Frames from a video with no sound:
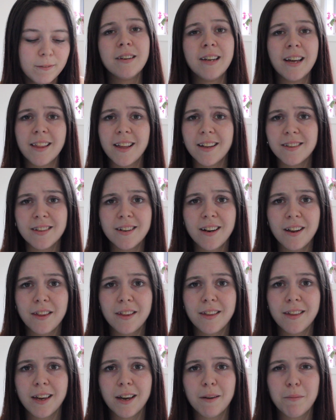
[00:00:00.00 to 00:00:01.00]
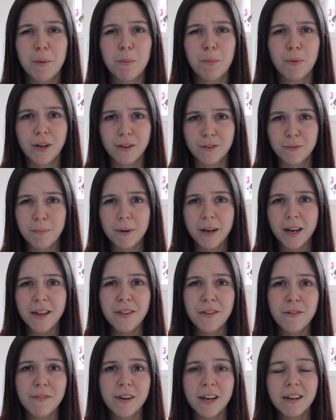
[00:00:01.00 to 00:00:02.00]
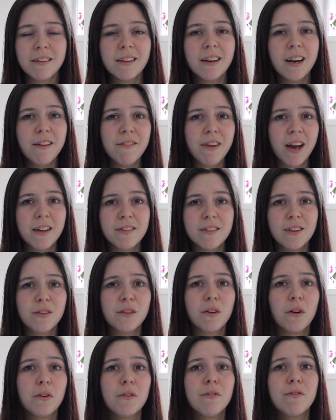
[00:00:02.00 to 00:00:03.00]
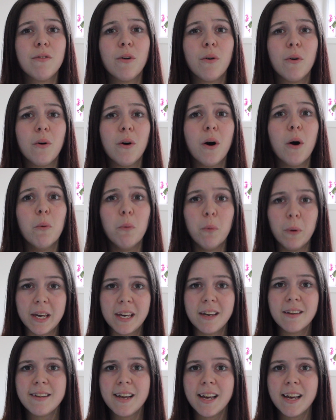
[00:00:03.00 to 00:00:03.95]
Now that's another thing I'm impressed by, the fact that I've had this on for a week